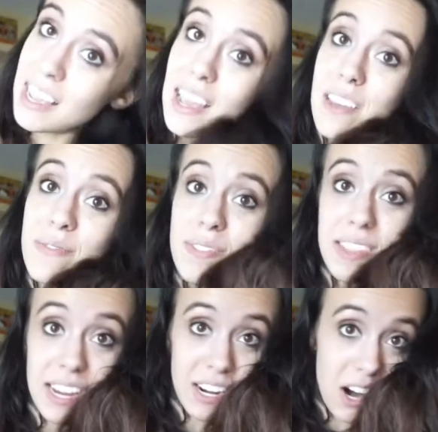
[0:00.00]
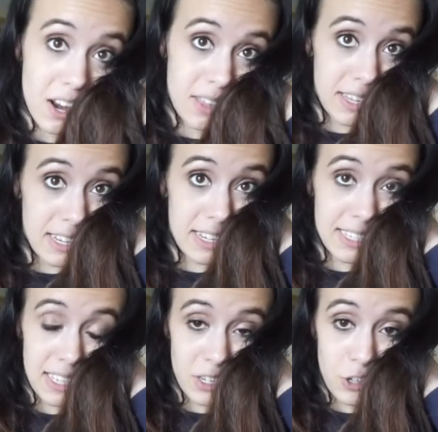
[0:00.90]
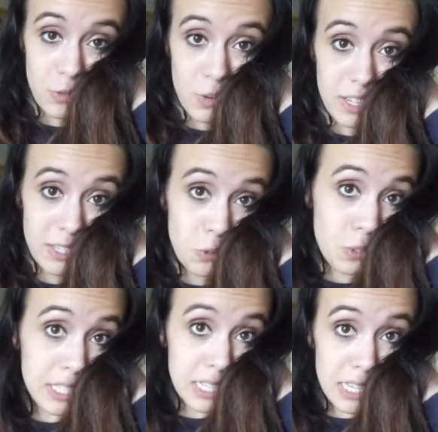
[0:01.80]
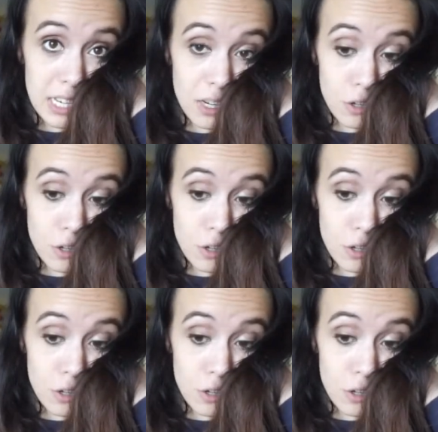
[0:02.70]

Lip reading: If there are things that you want to see,